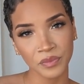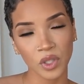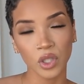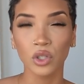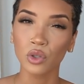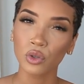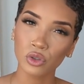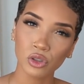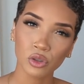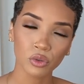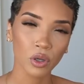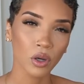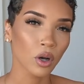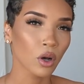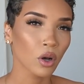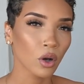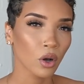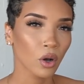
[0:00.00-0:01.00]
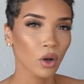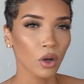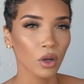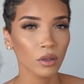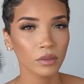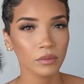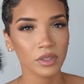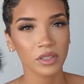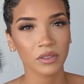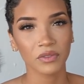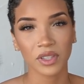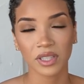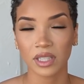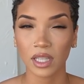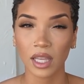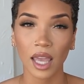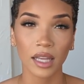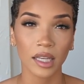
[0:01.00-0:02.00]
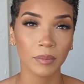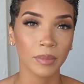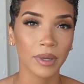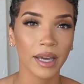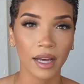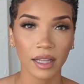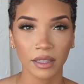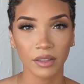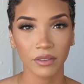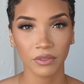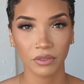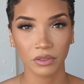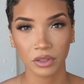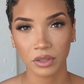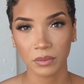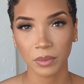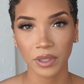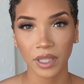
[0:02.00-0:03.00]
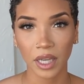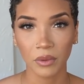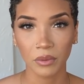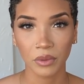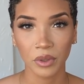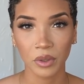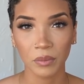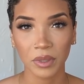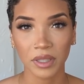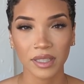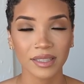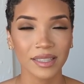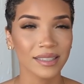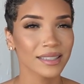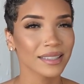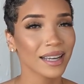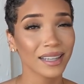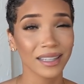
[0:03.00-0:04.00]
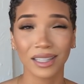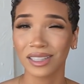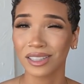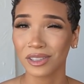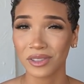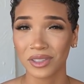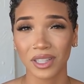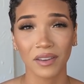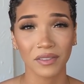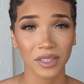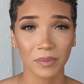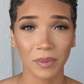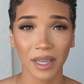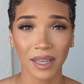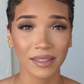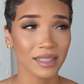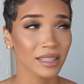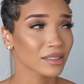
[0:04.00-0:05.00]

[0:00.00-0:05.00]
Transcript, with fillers: neutral, sophisticated palette for the playroom because it's not a closed off space.